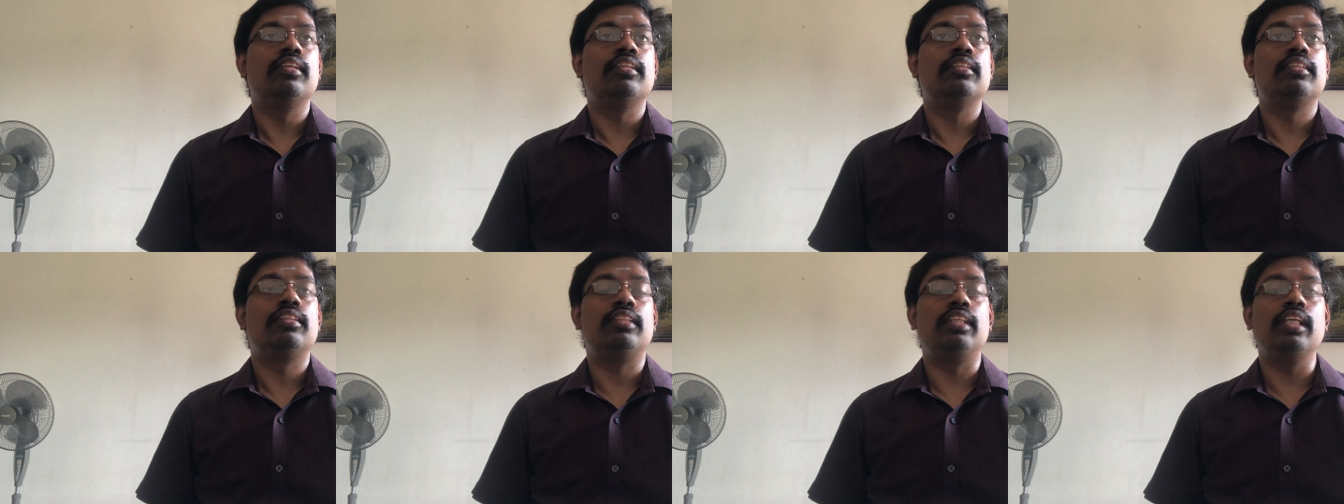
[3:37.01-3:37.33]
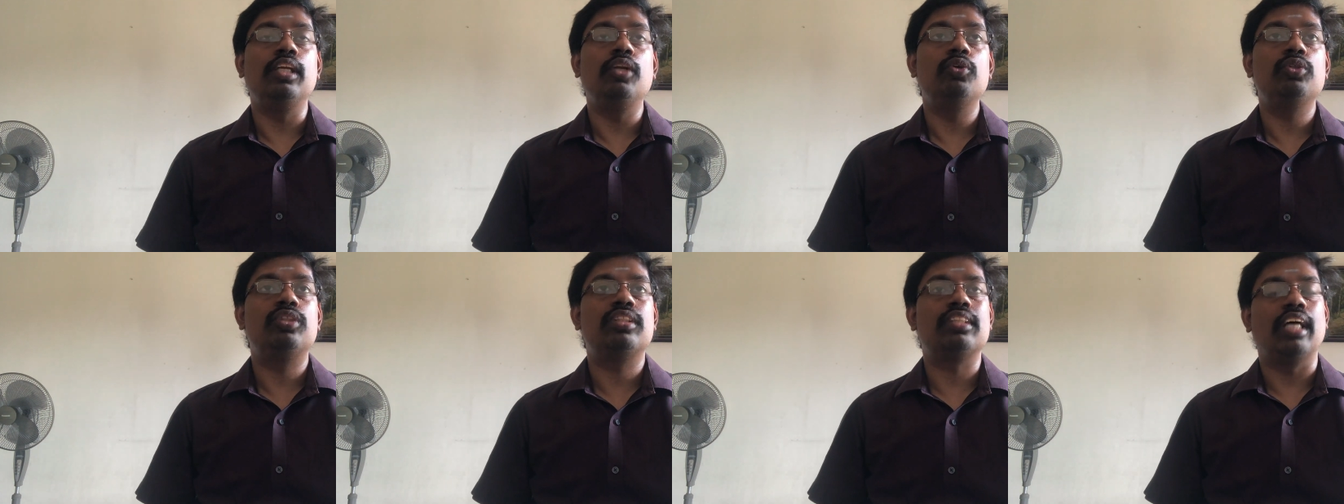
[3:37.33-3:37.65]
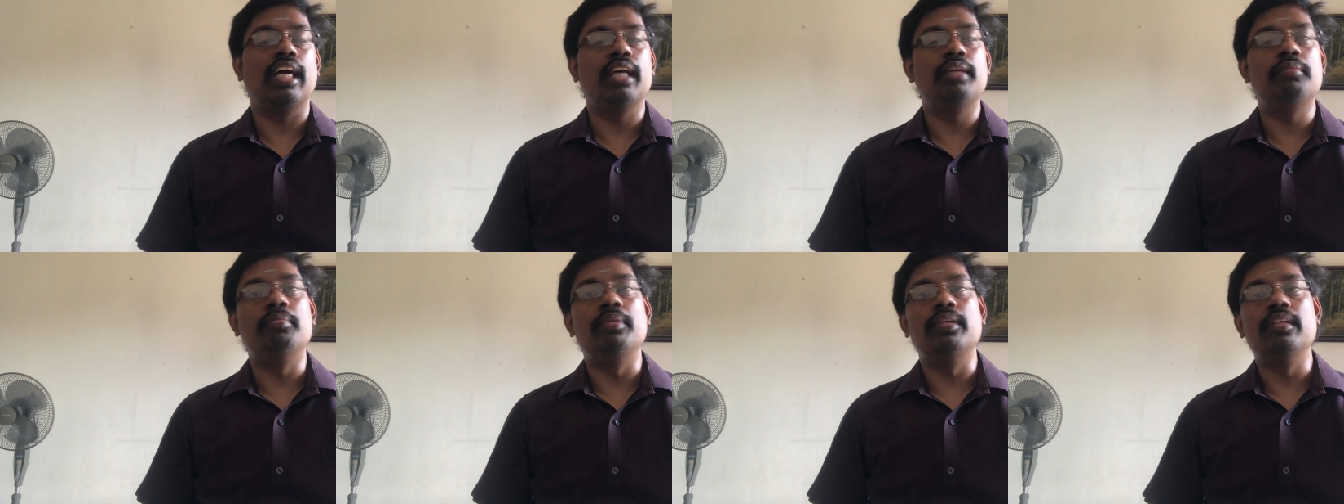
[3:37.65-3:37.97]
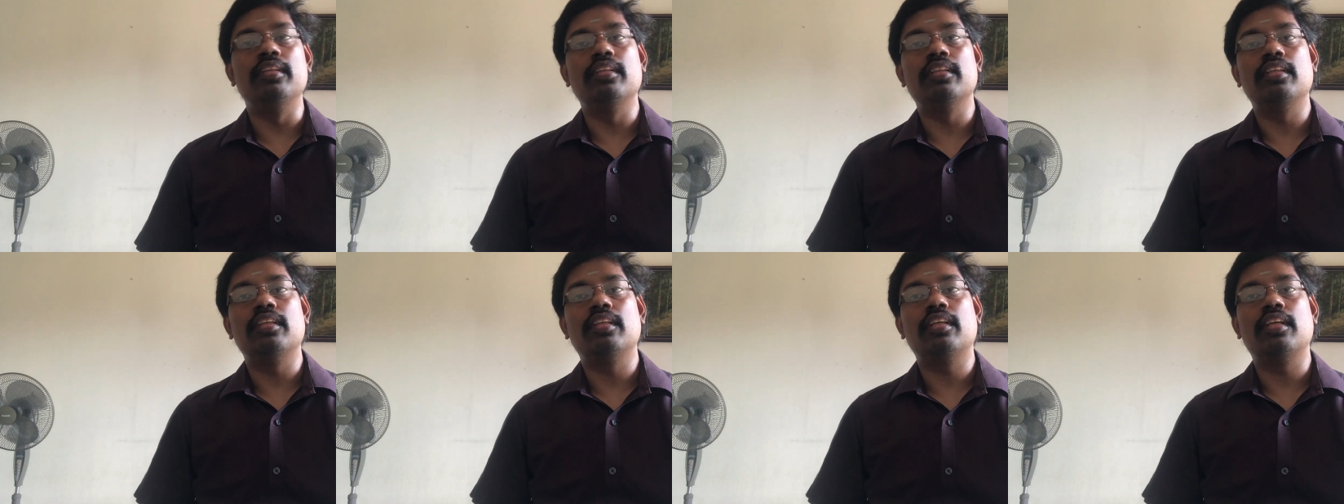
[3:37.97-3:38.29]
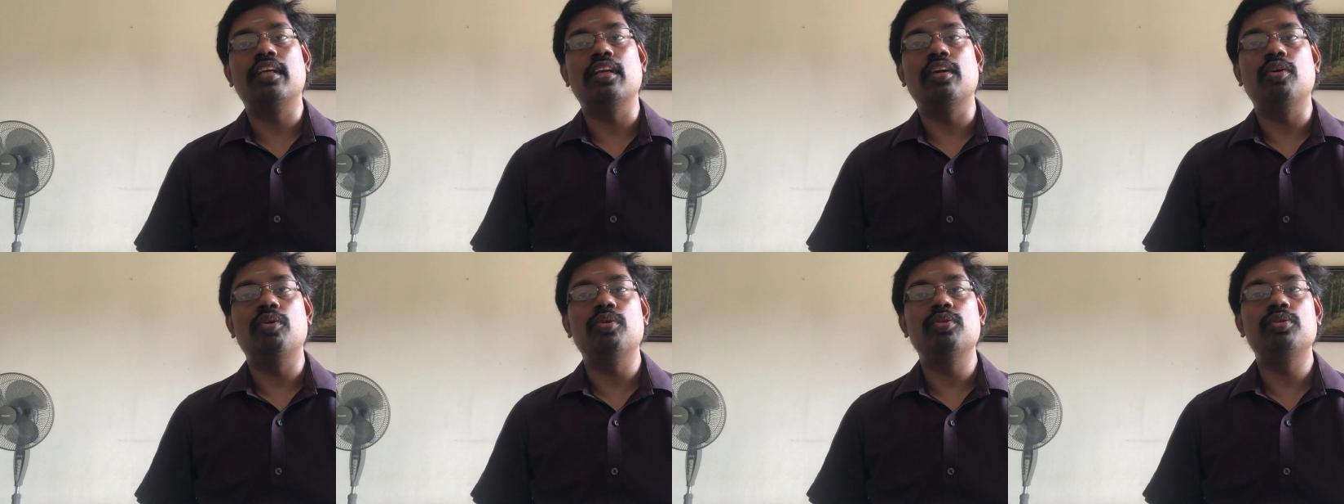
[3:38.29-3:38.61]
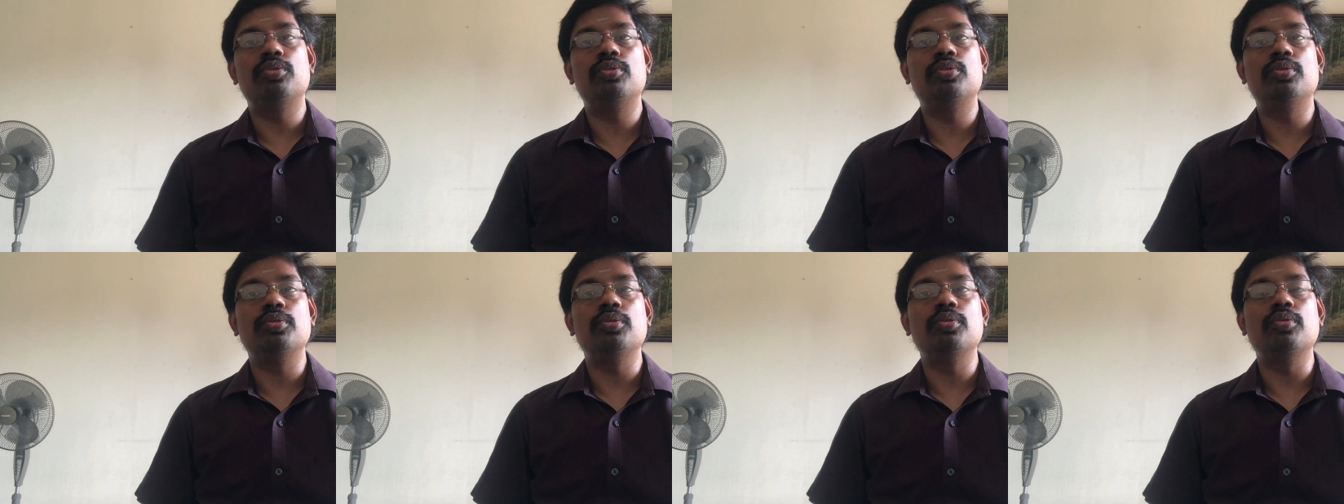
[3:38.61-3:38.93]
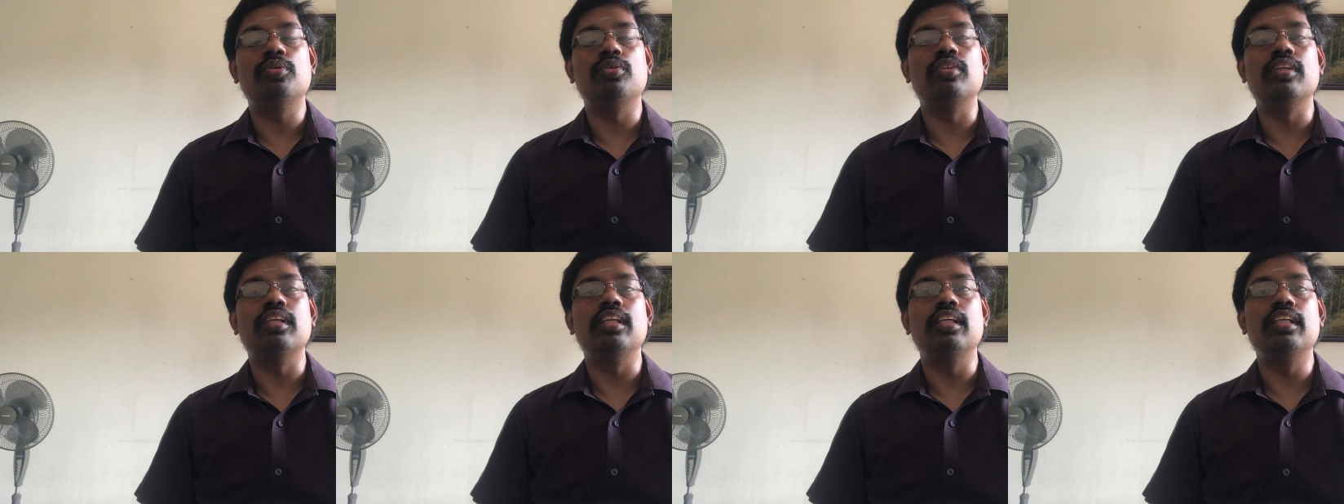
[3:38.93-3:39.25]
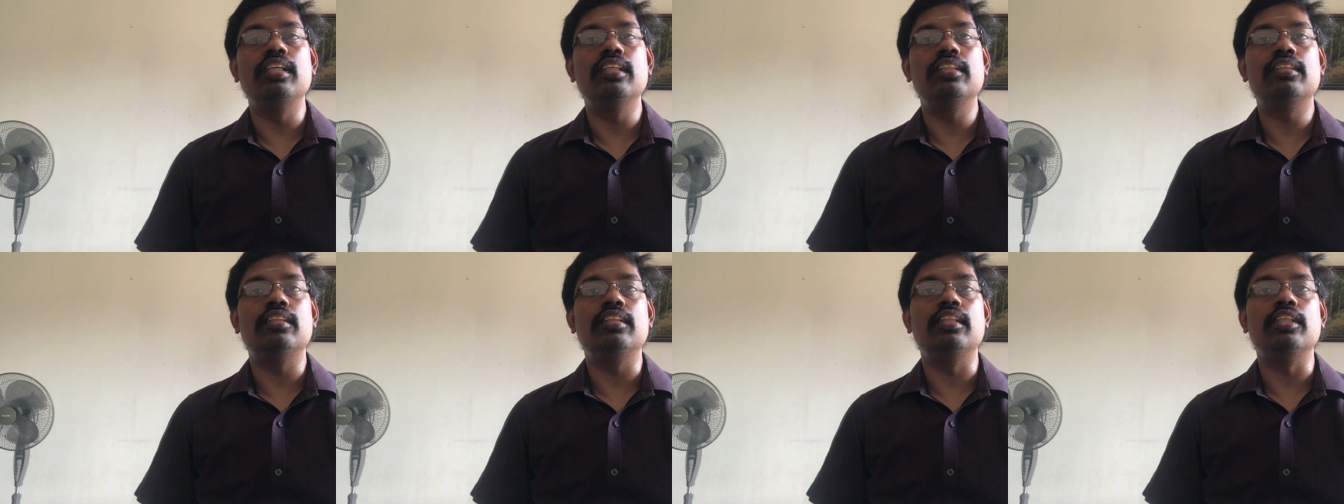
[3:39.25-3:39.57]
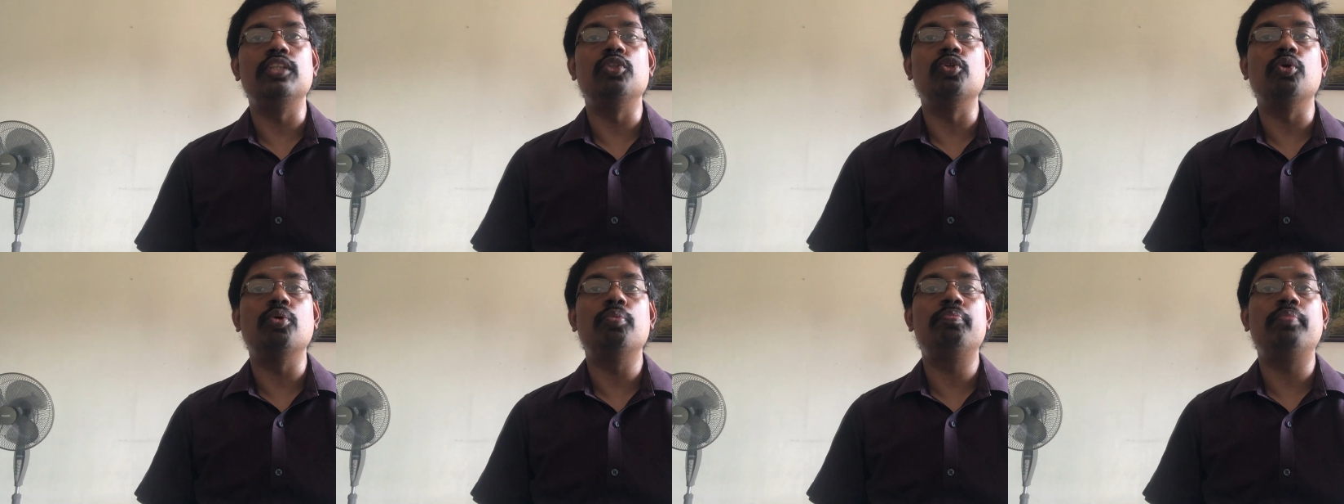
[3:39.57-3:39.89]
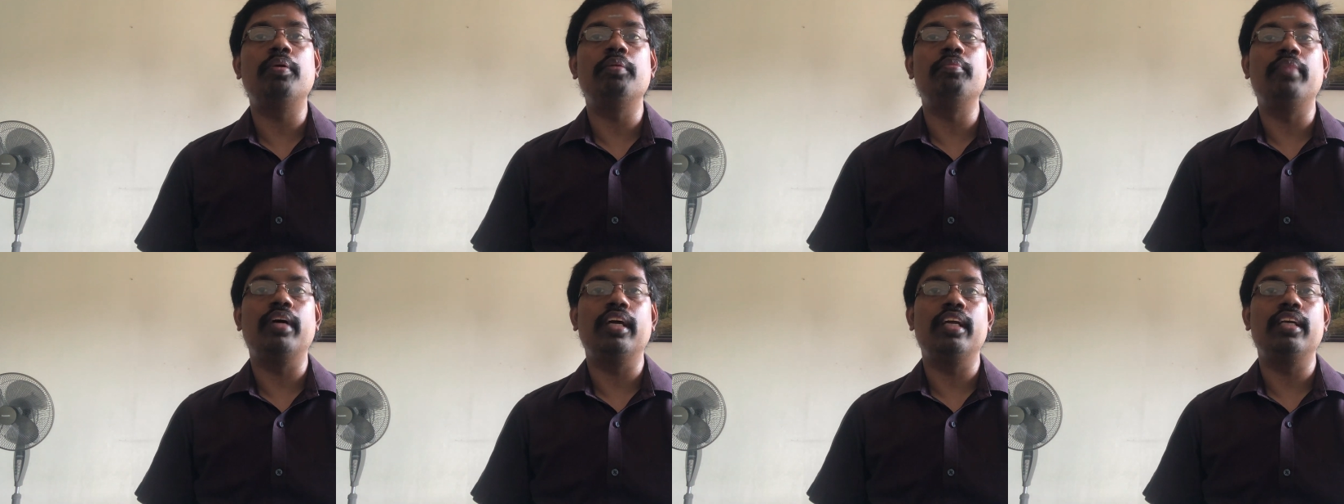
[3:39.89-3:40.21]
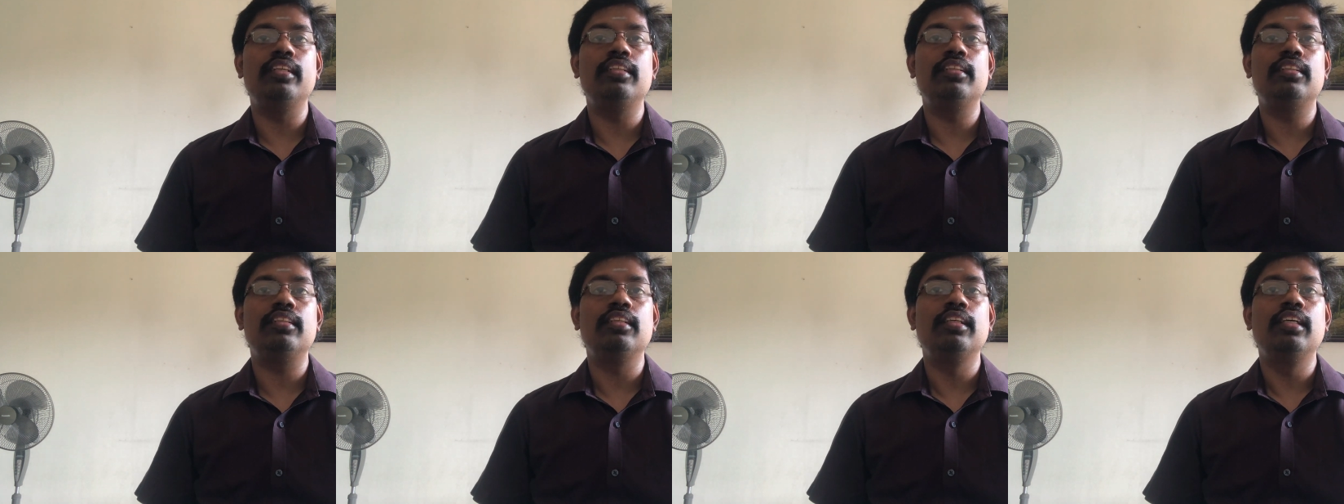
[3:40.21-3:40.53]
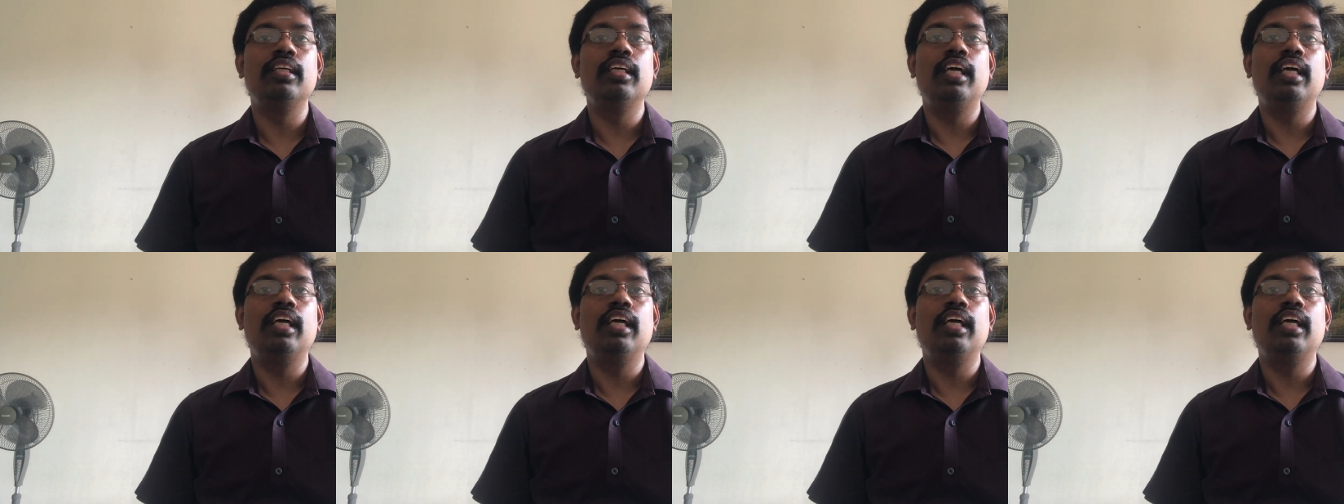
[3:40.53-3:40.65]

psilocybin can also release the dopamine,